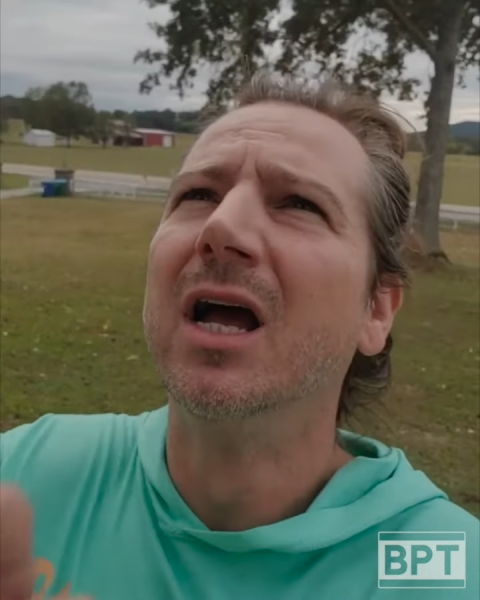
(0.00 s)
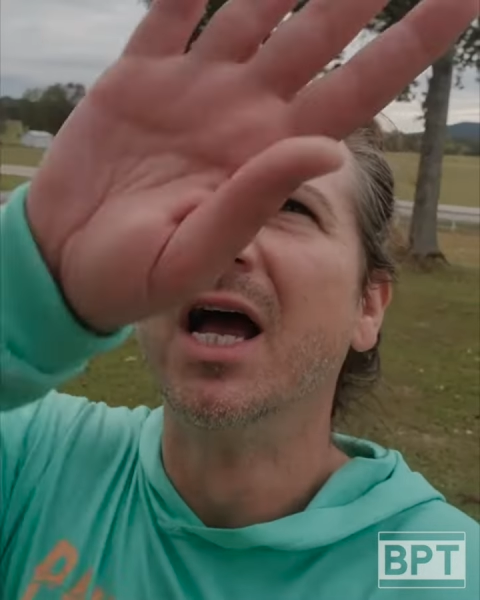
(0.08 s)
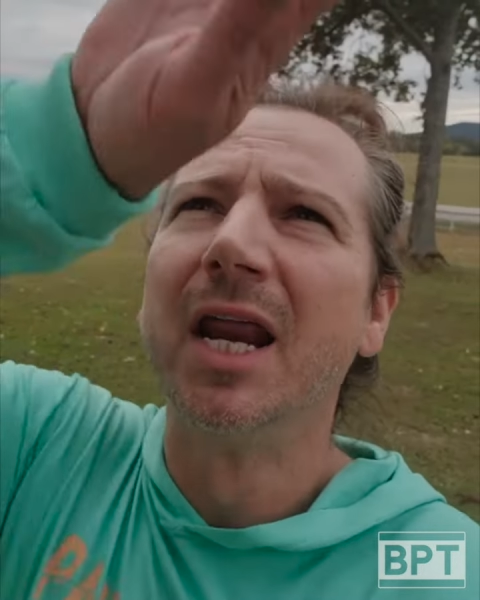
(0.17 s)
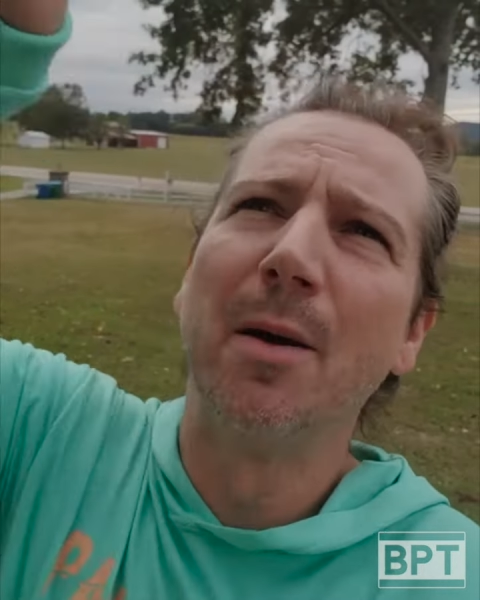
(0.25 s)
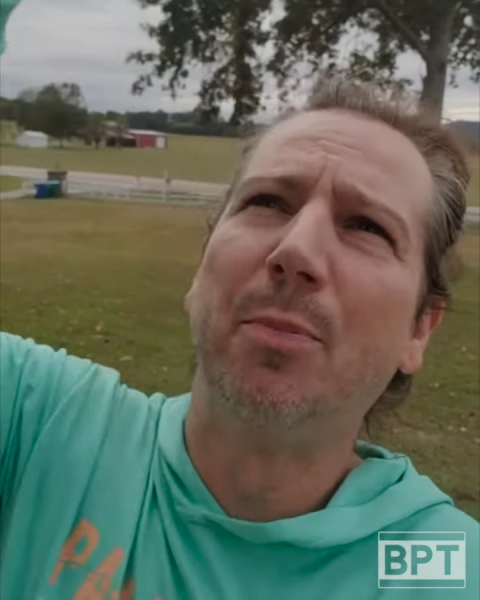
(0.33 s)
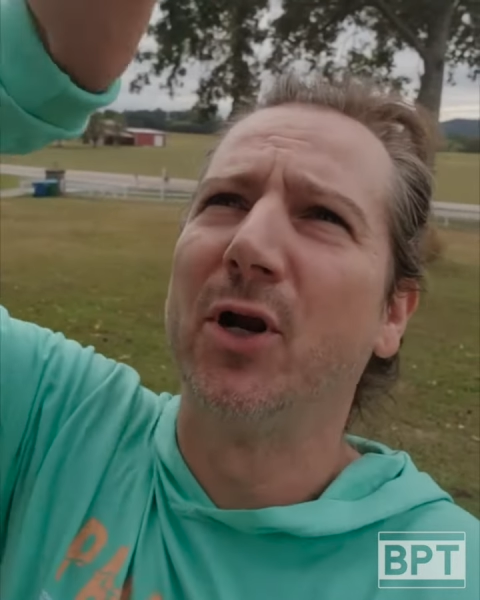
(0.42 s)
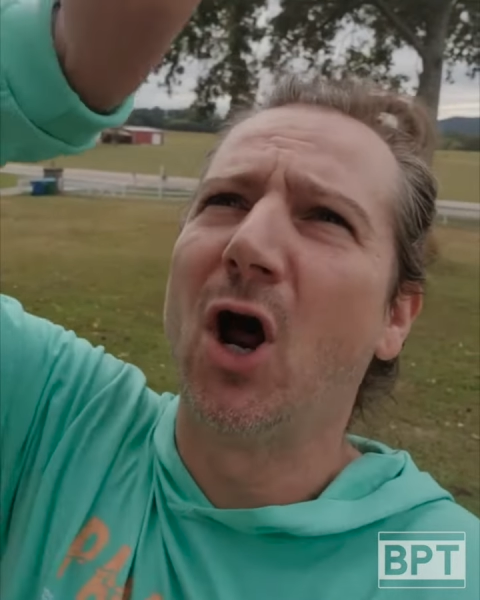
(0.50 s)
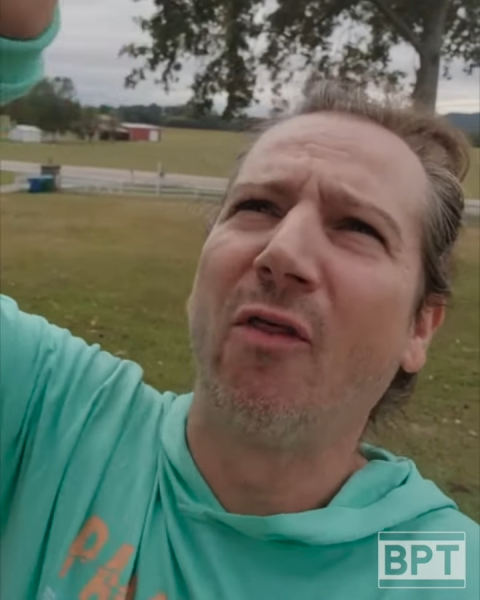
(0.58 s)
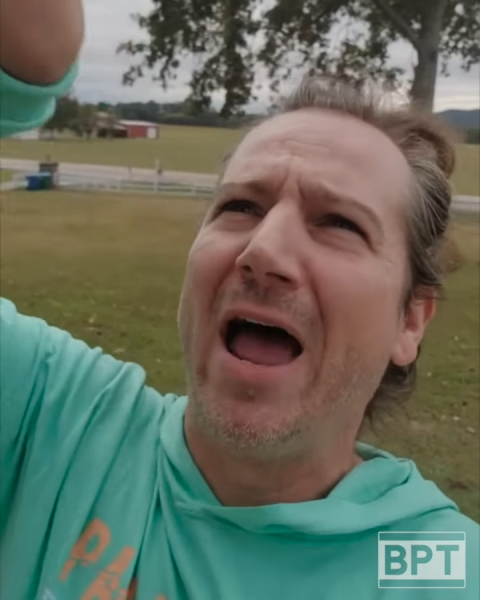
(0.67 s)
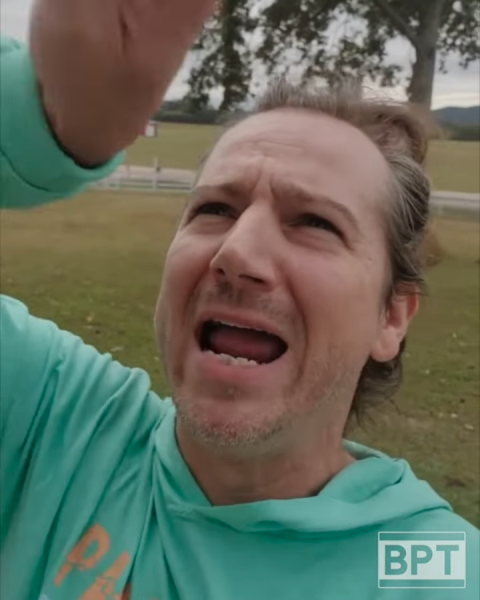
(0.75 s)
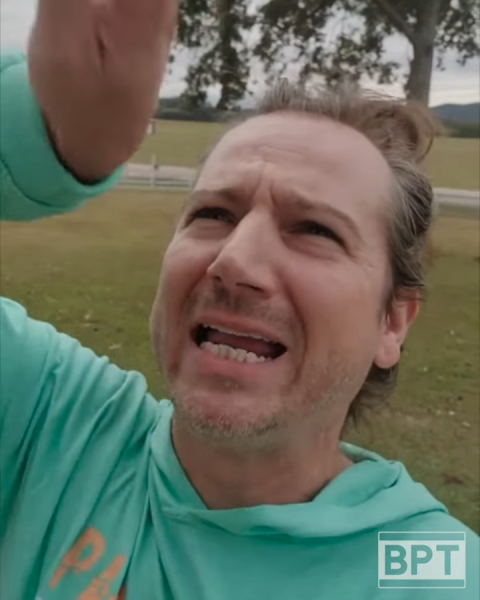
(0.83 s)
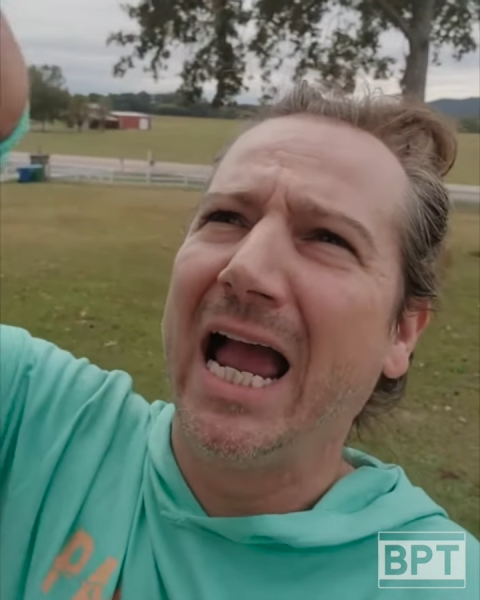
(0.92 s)
Now put all the
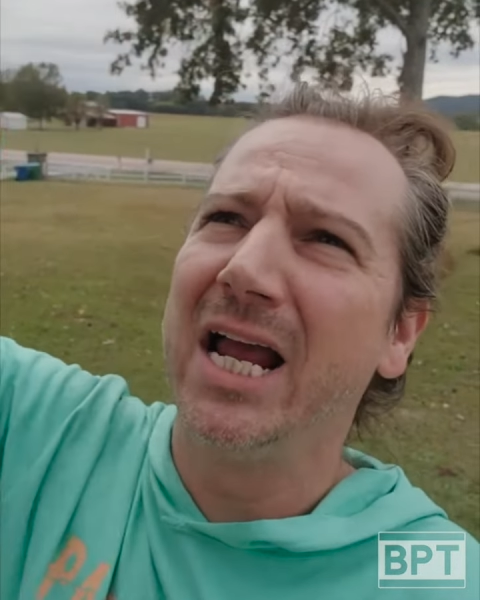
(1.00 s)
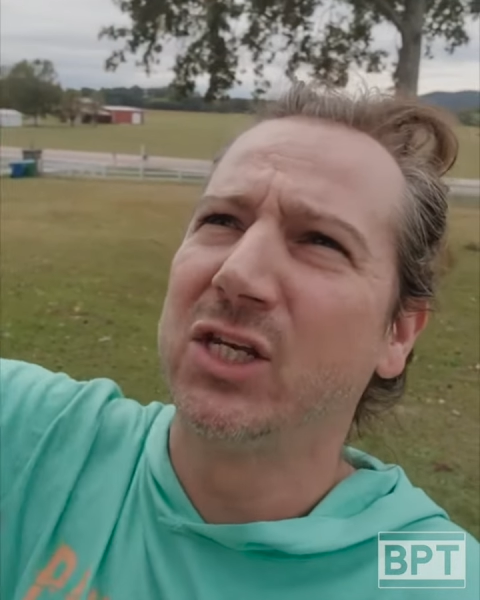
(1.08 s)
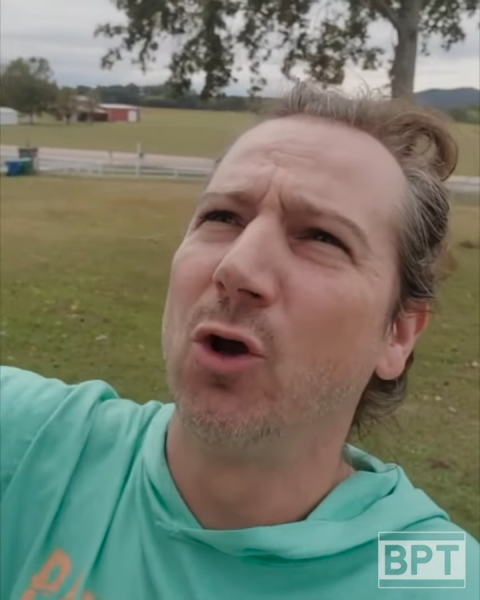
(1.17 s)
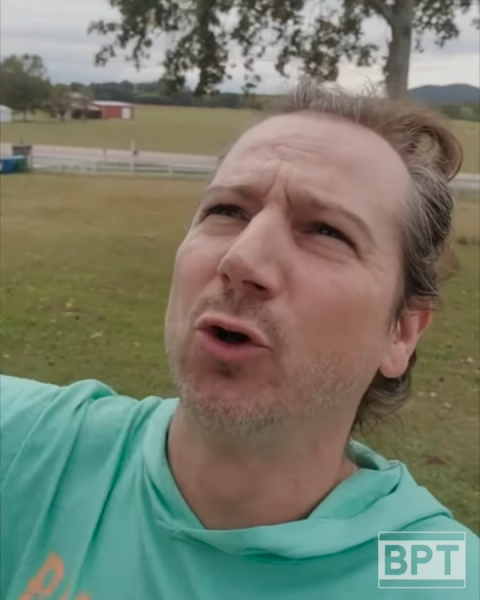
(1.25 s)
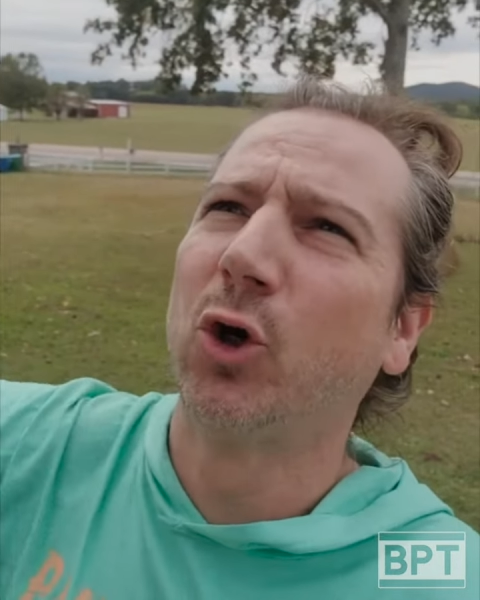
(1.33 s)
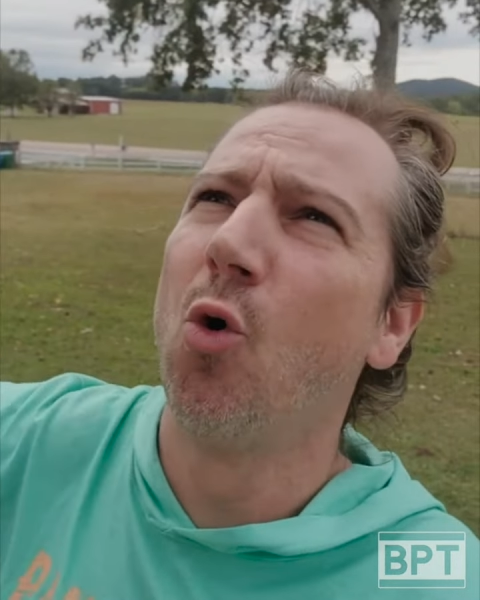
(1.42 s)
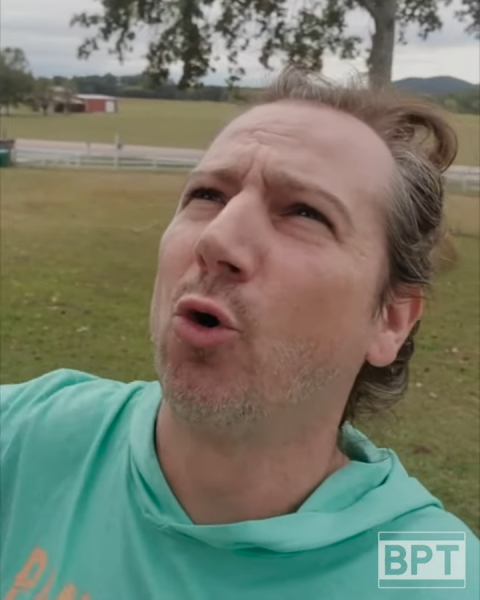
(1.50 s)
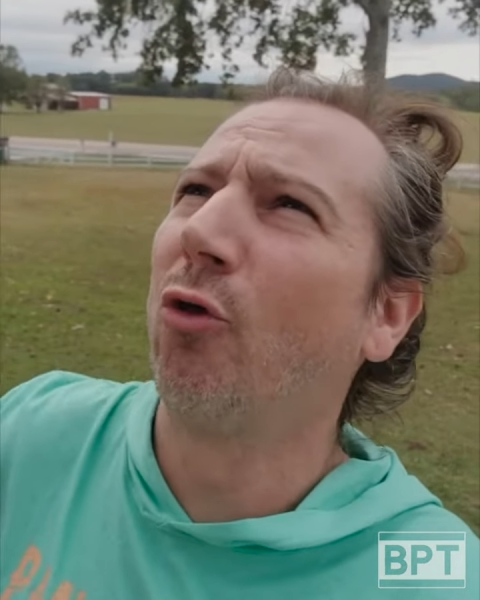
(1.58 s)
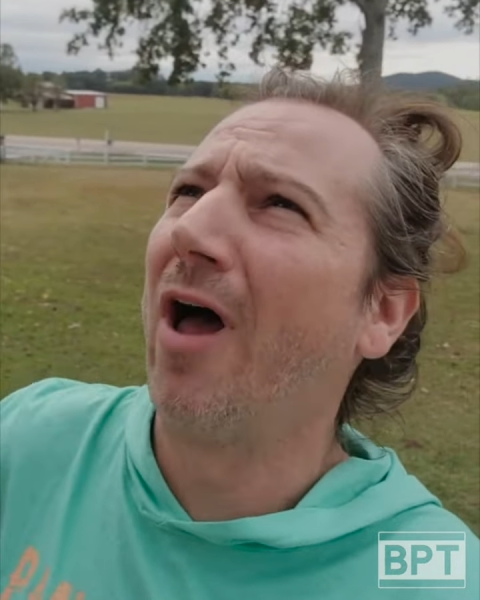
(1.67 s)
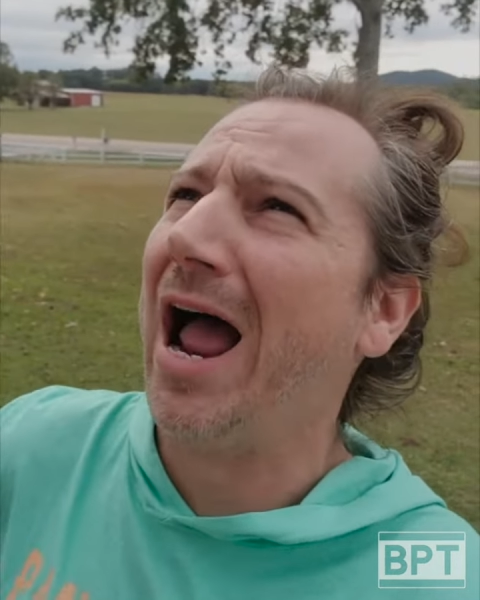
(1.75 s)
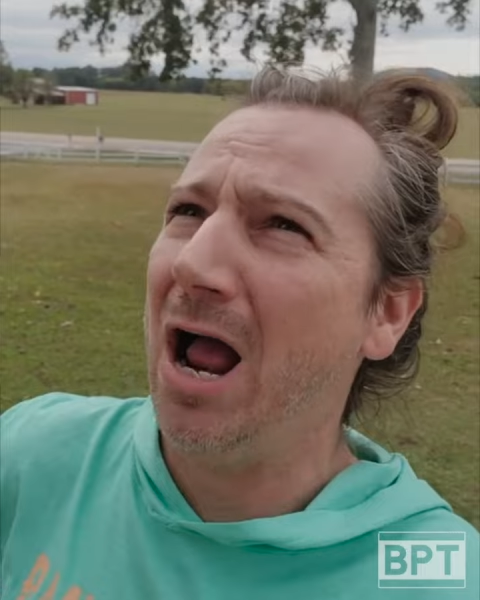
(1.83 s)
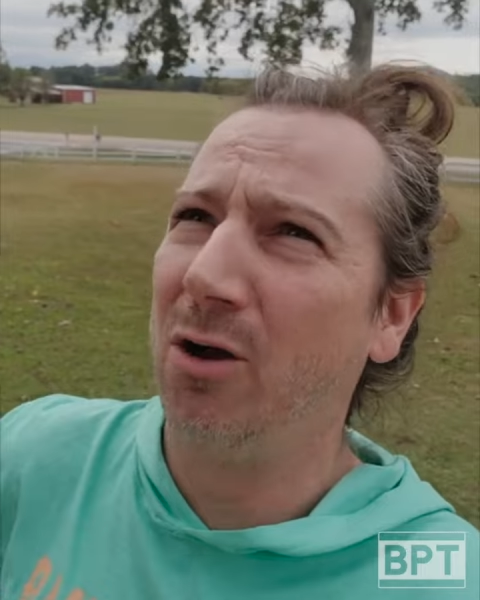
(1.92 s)
AKs on the corner of
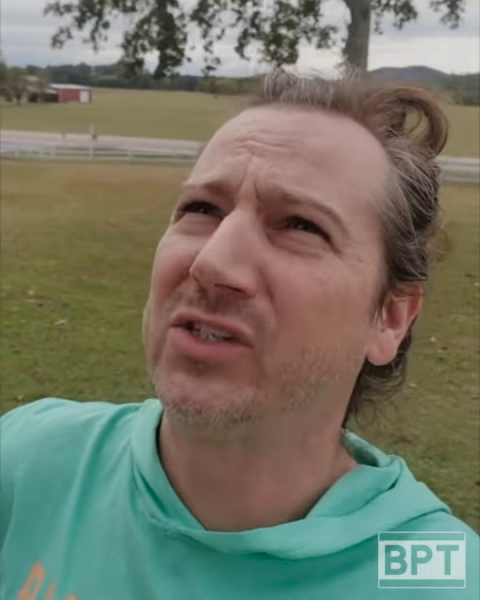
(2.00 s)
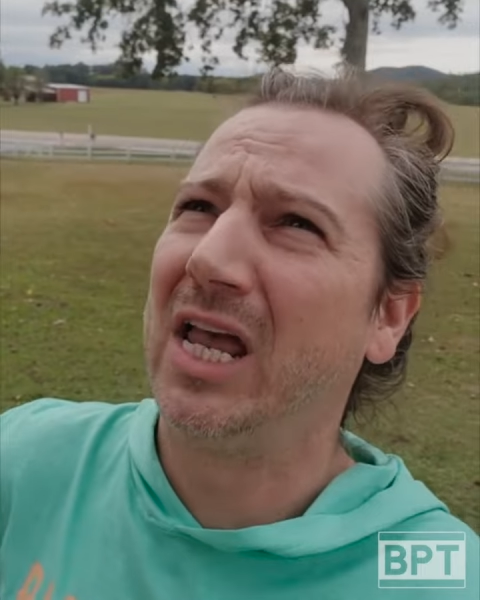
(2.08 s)
the house.